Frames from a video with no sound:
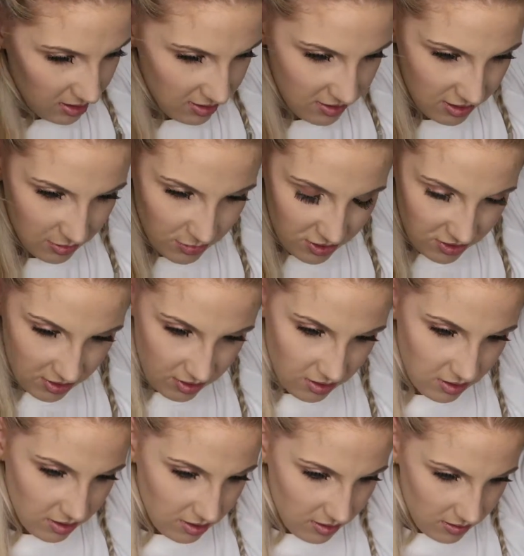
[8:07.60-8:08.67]
into the
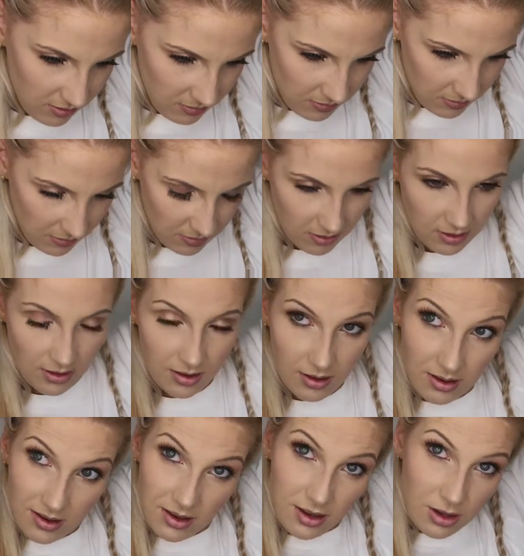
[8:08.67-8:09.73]
middle,
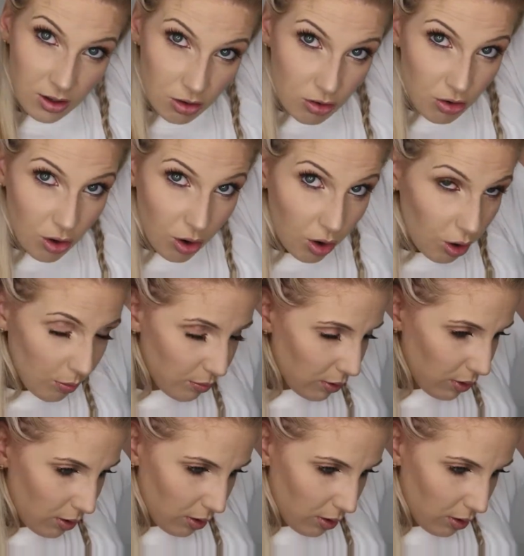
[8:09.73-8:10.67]
top,